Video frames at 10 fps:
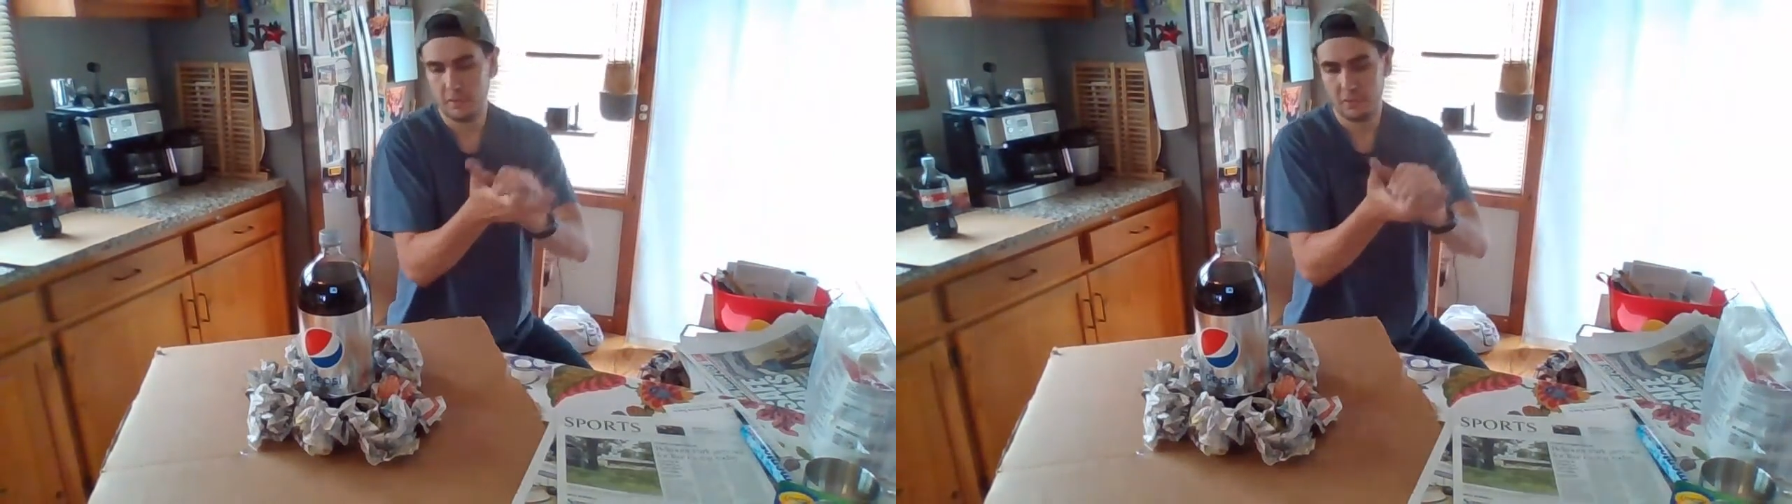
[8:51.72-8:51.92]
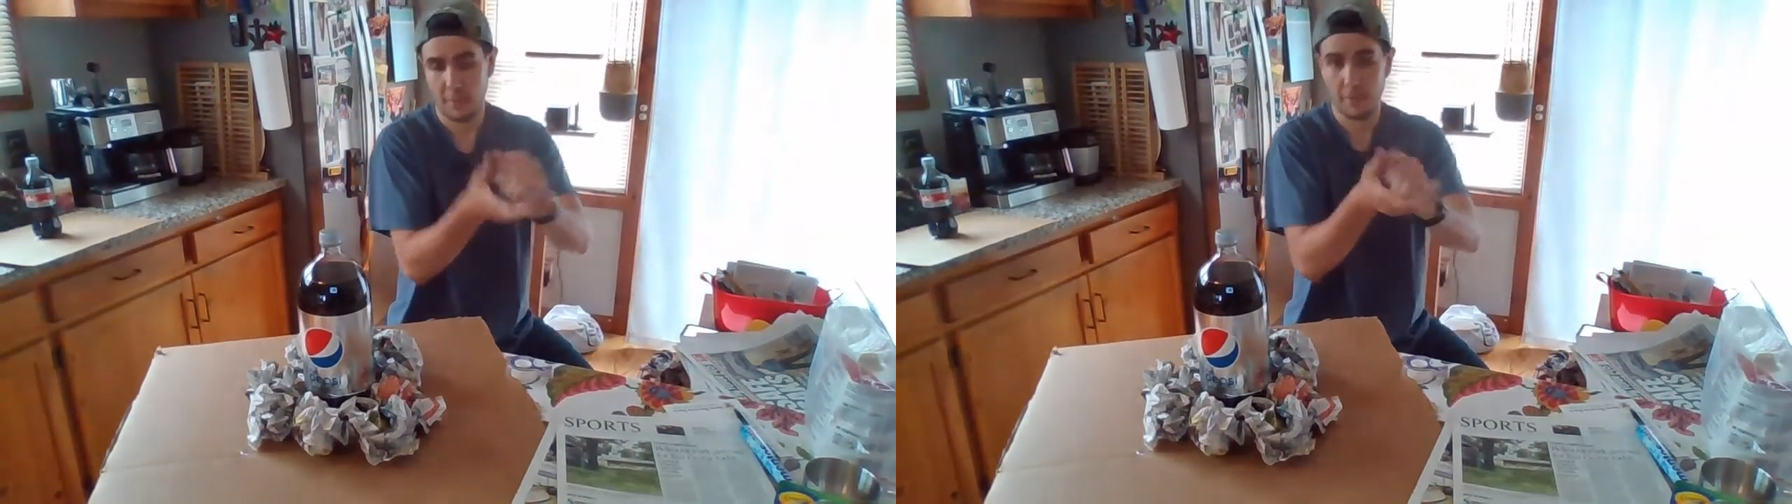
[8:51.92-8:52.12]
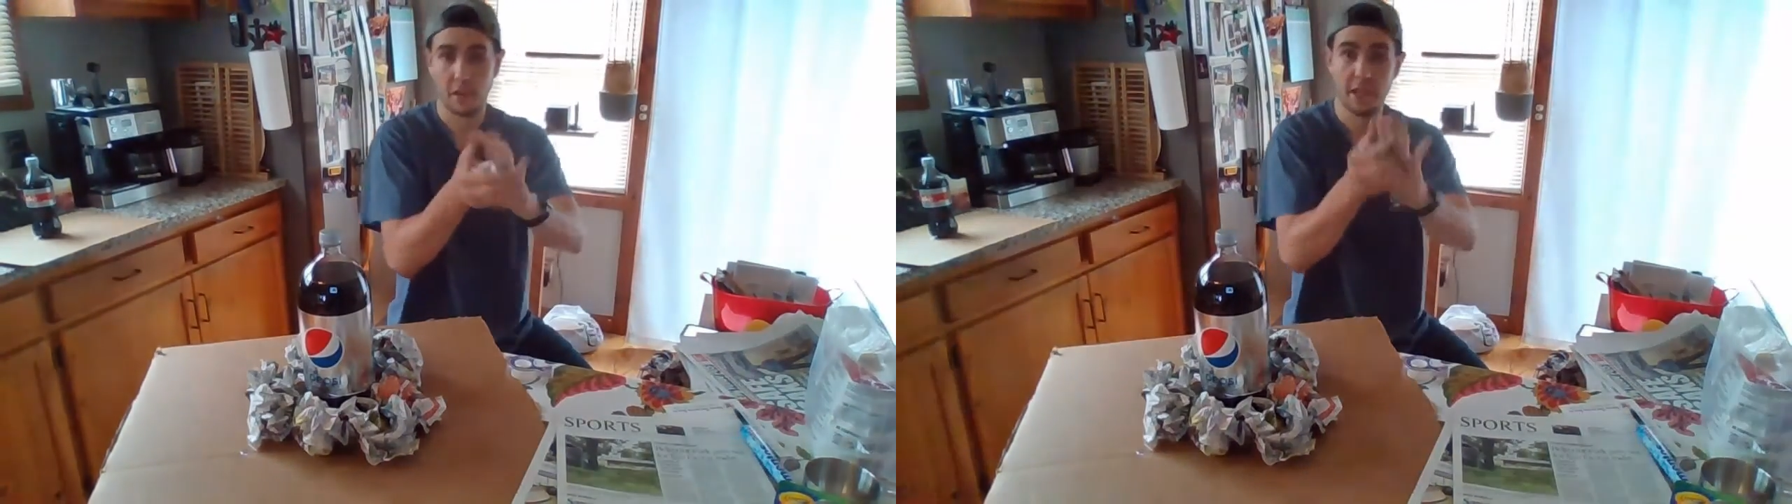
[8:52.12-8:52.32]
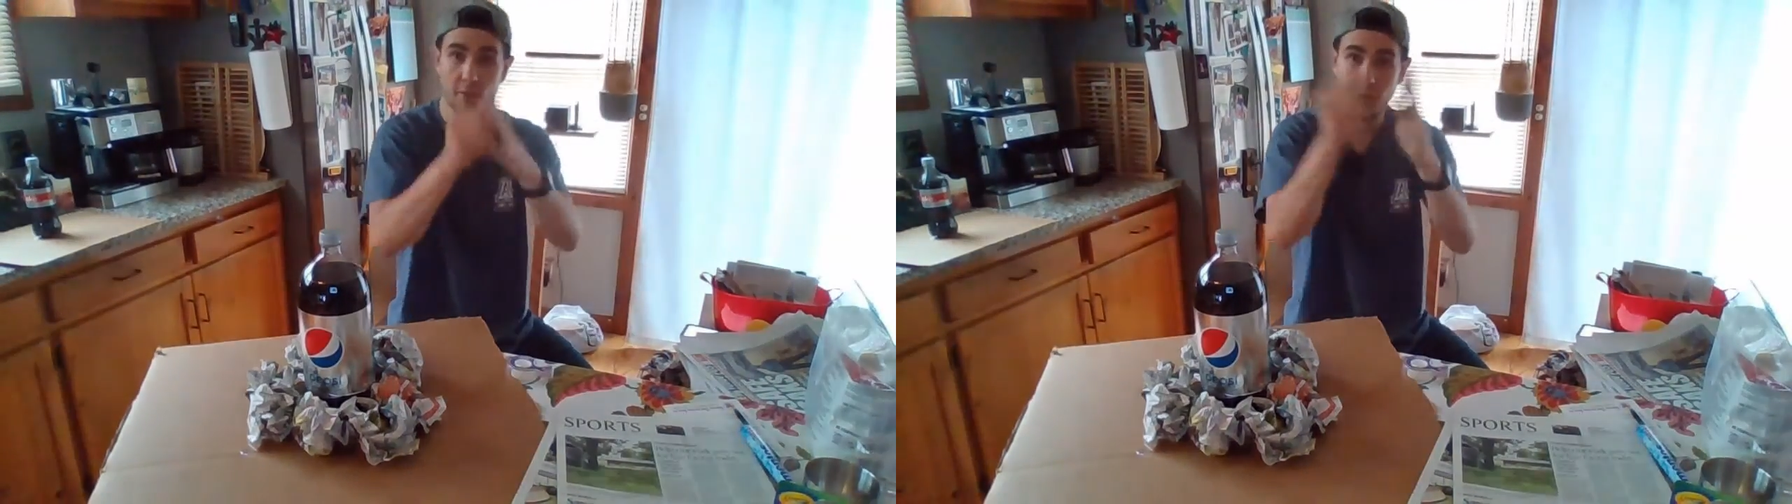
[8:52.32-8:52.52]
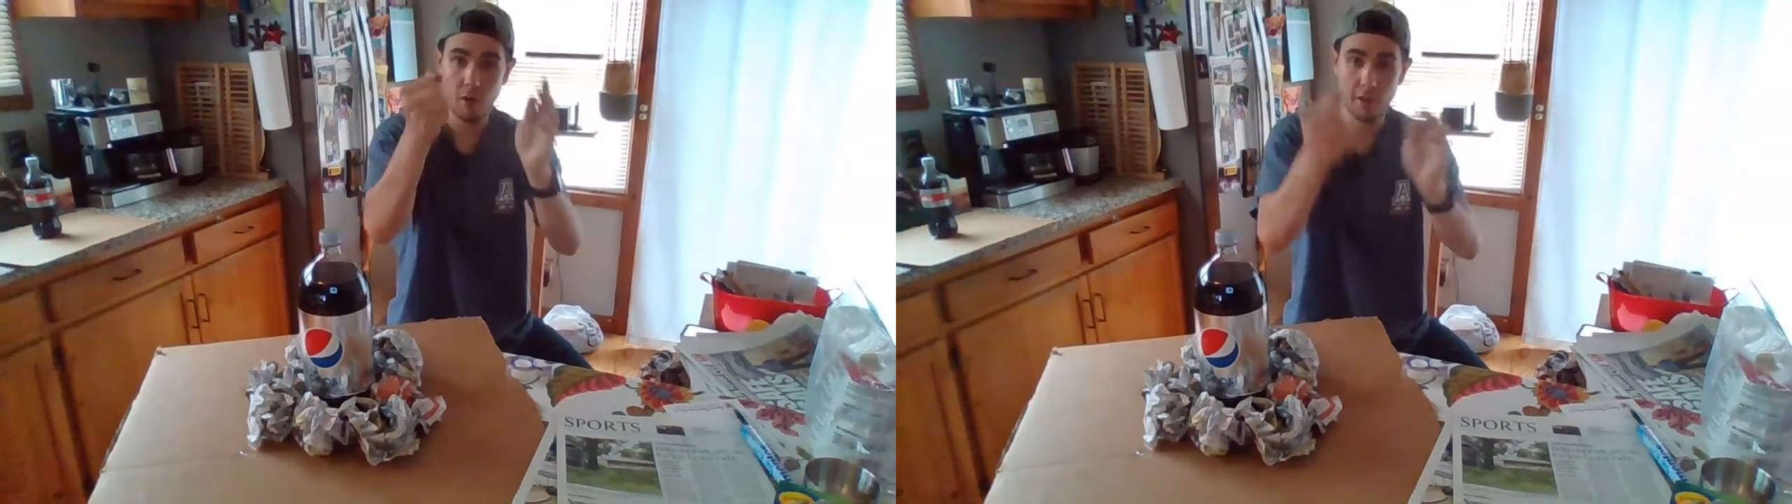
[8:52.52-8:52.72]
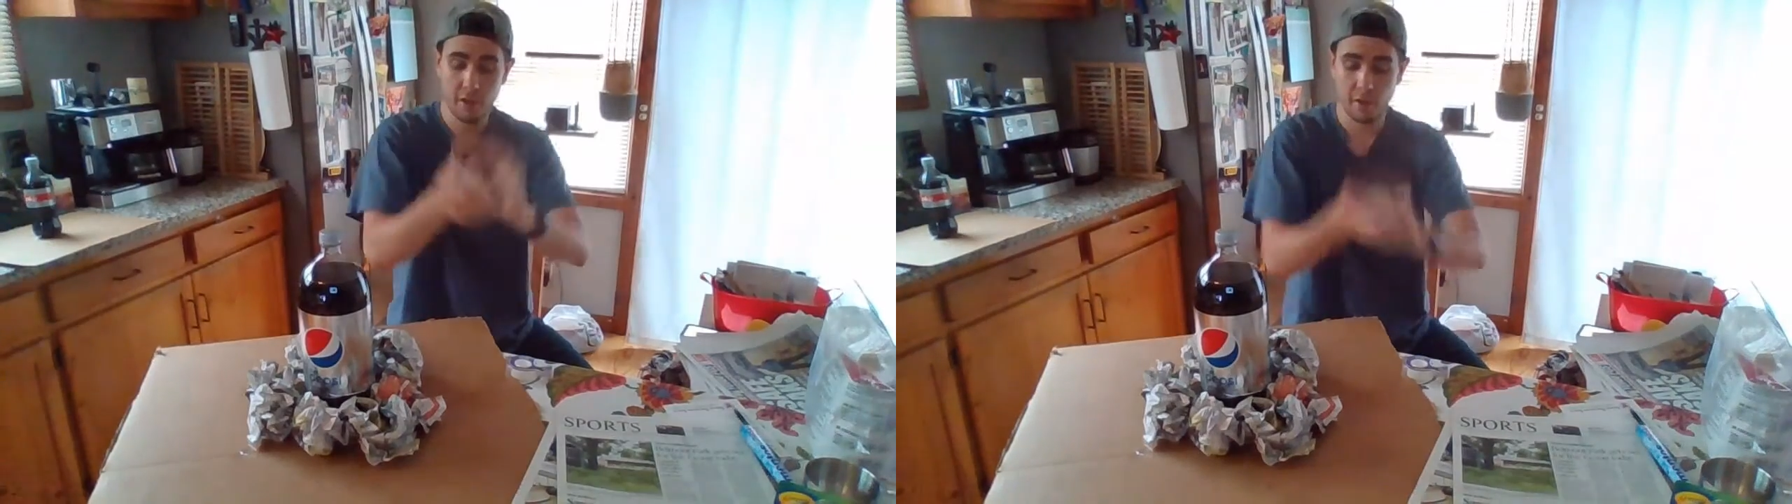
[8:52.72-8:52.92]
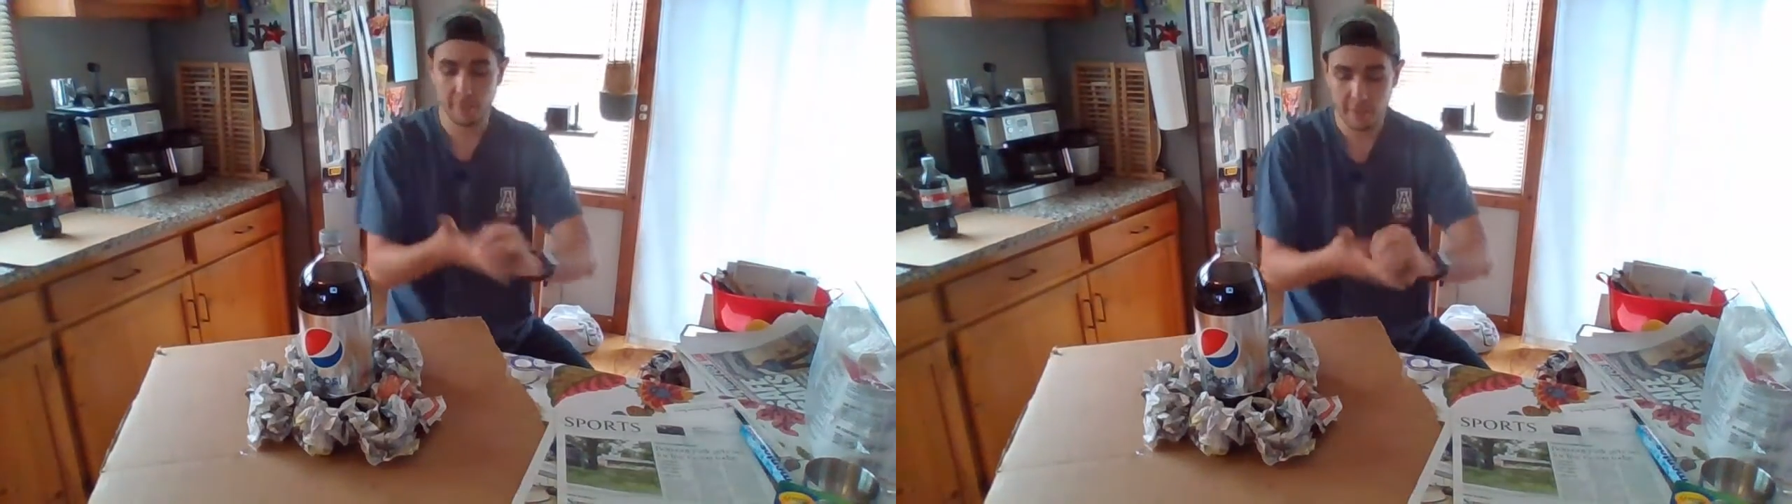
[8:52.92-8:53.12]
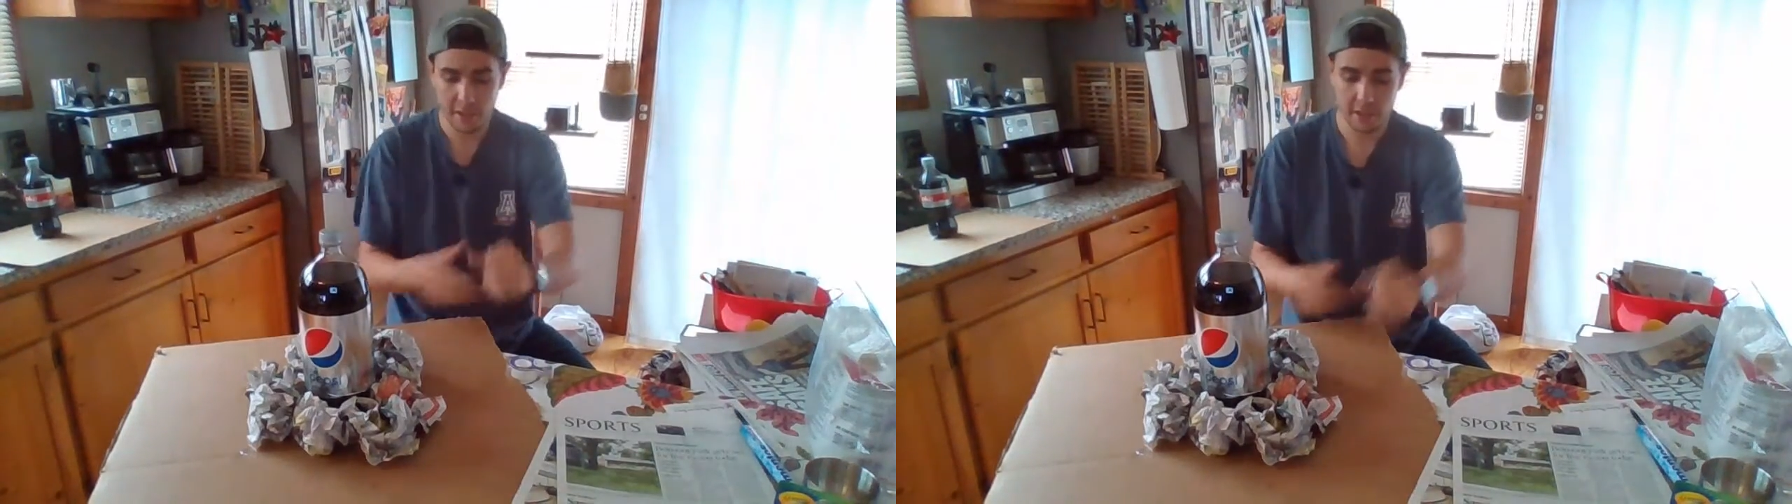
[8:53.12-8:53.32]
I'm going to keep going, all
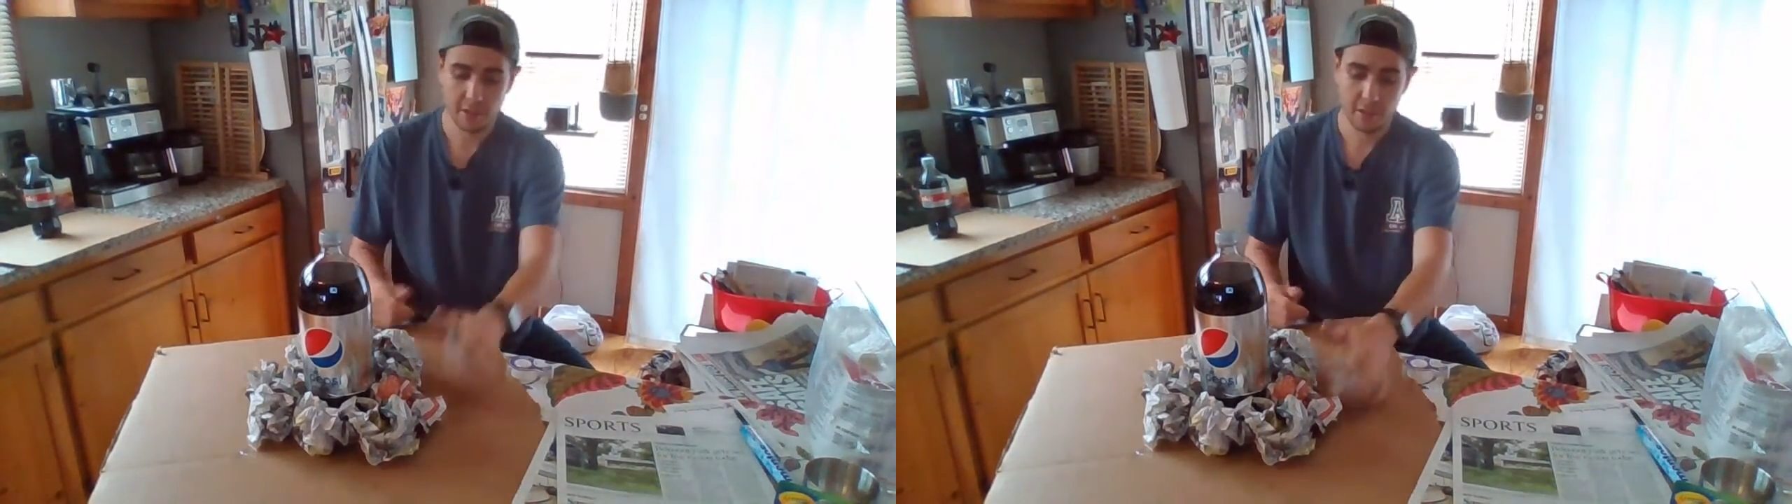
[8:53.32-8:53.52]
right?